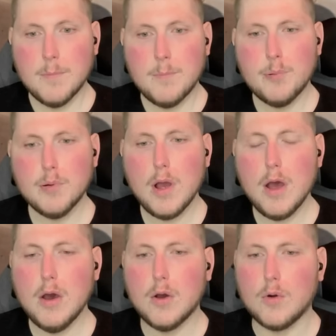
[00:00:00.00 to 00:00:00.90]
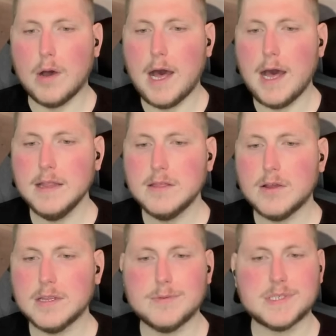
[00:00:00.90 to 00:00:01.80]
Bro, I
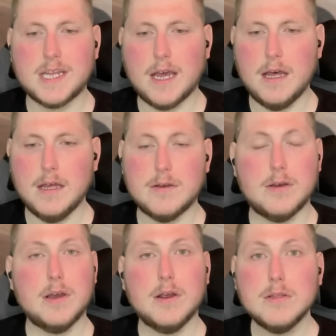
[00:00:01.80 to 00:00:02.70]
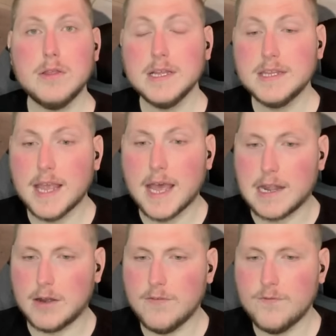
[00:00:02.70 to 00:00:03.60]
thought it was the... look at that.
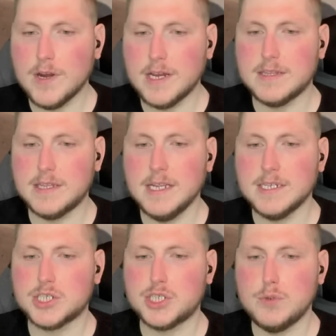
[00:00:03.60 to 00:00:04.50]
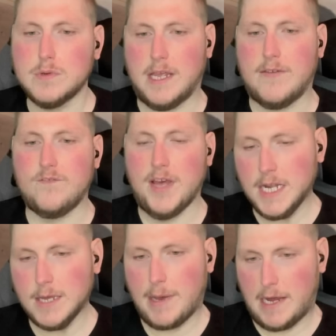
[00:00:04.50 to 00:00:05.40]
Her freaking thing's shooting like
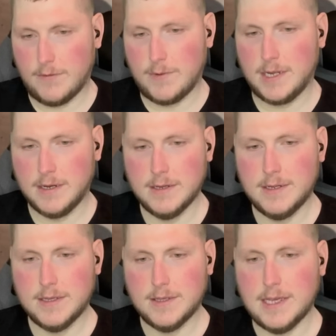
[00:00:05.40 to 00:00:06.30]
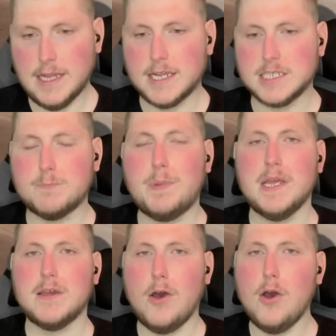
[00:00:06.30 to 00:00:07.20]
venom out of it. You got like a
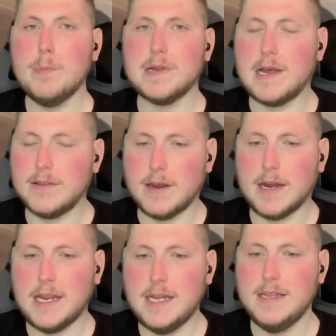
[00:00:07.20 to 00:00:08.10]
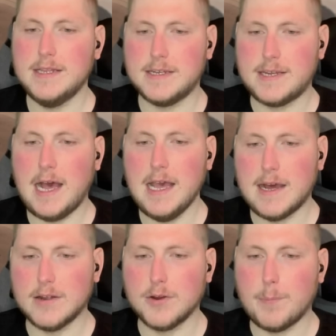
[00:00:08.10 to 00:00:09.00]
spitting cobra down there eating the dye
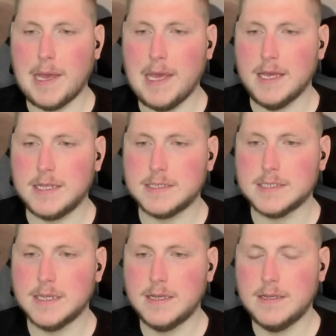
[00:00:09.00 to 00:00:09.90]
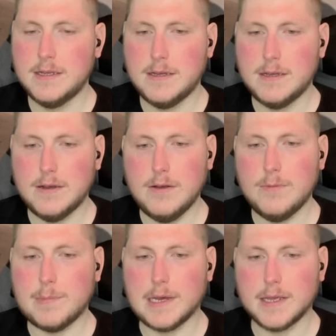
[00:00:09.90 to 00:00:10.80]
out of your pants. Oh
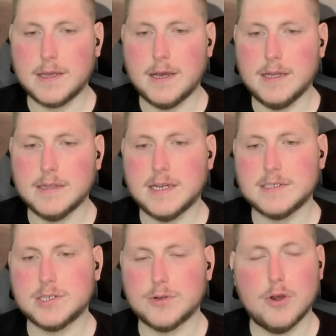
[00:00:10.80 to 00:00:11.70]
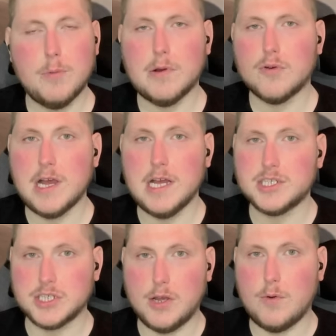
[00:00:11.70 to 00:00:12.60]
my god, that Chernobyl crotch
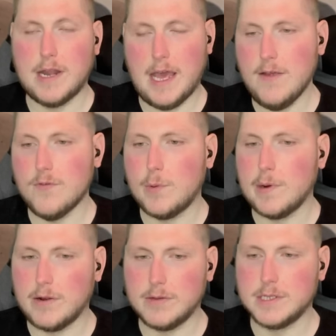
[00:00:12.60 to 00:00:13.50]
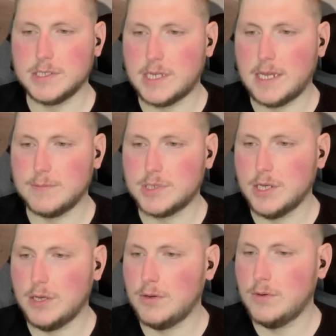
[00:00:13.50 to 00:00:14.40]
is going everywhere on this damn
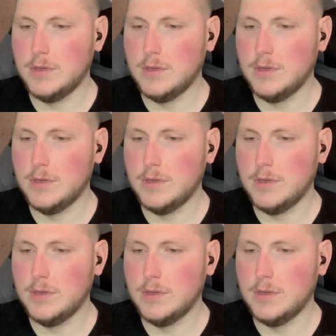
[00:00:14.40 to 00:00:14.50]
show.